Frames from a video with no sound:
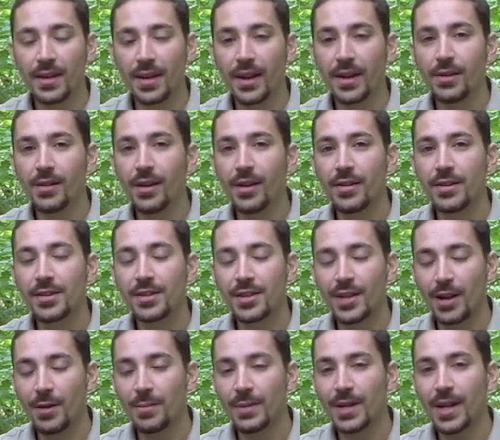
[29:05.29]
coli,
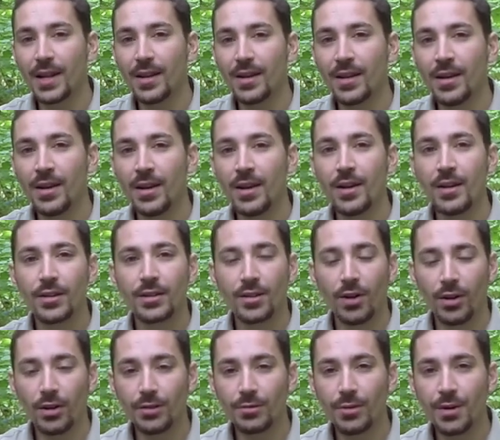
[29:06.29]
Salmonella,
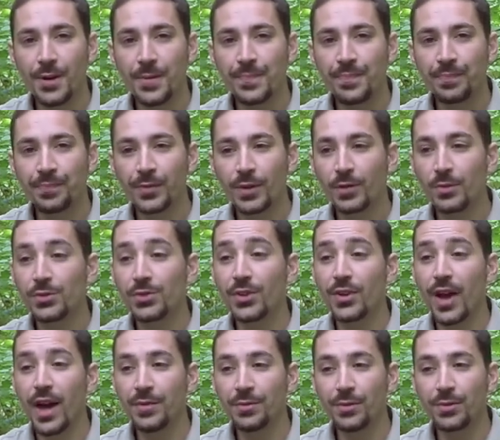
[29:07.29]
cholera,
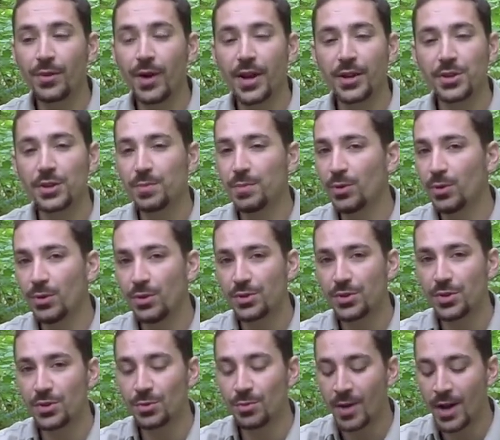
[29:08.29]
also anthrax
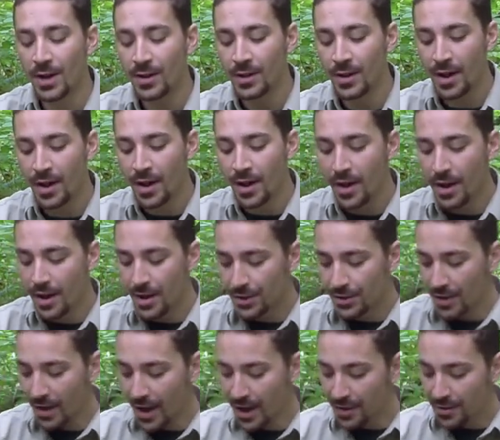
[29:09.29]
spores as well.
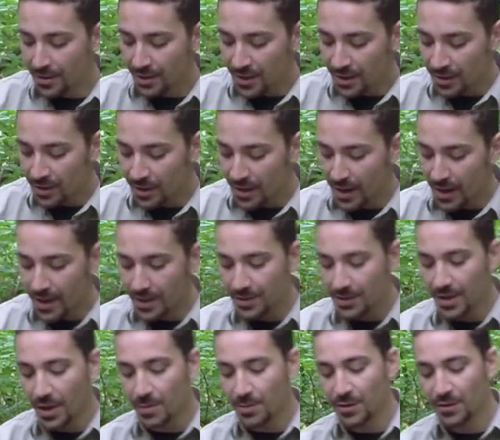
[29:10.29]
So anything in
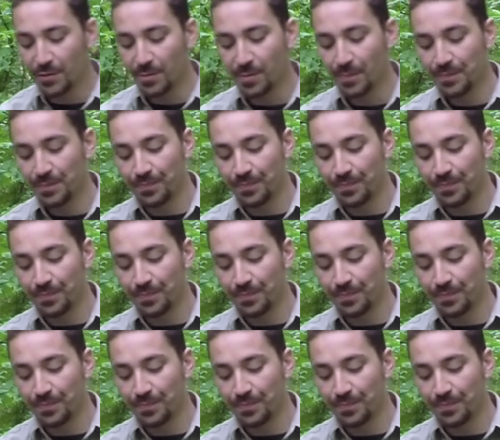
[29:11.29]
terms of,